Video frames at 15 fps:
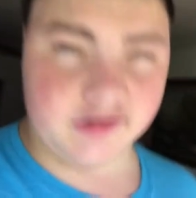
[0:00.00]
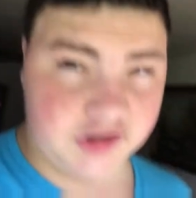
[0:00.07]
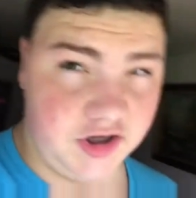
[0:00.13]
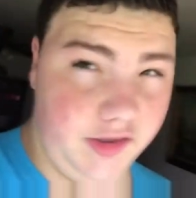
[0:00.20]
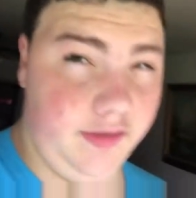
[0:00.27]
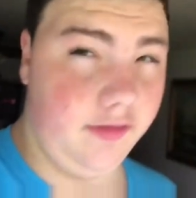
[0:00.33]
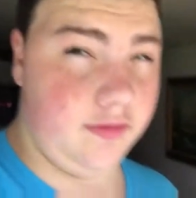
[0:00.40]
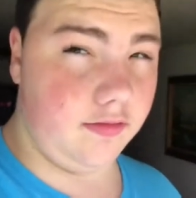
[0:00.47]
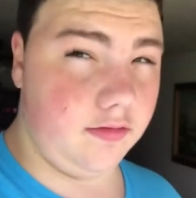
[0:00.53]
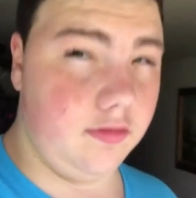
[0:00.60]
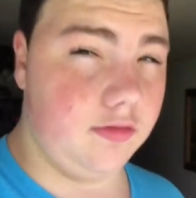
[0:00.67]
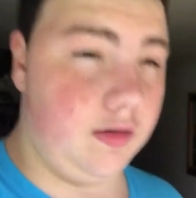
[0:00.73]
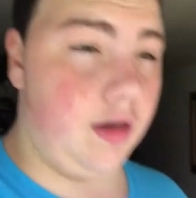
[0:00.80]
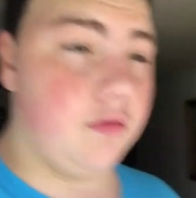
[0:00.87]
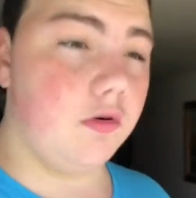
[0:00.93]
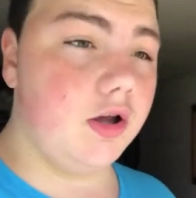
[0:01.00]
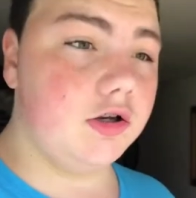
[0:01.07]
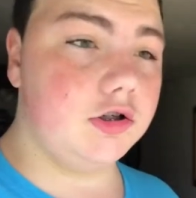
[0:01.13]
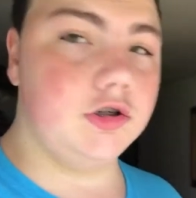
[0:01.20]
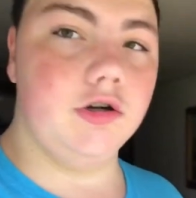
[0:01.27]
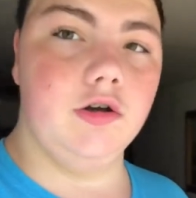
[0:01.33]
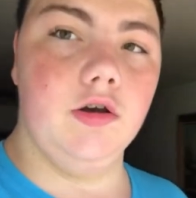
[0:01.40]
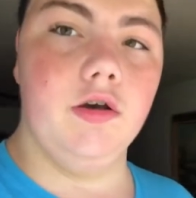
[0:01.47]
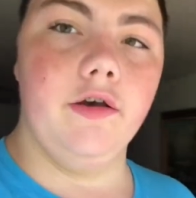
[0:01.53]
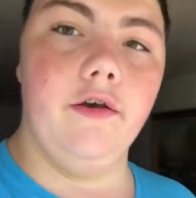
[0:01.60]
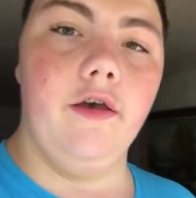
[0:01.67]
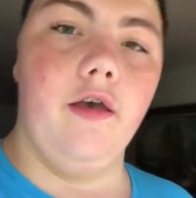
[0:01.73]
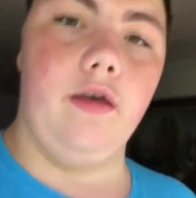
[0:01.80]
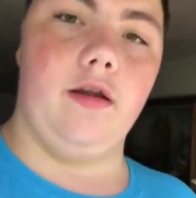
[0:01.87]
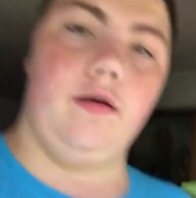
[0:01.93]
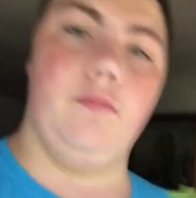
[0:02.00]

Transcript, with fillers: and cheese sandwich. And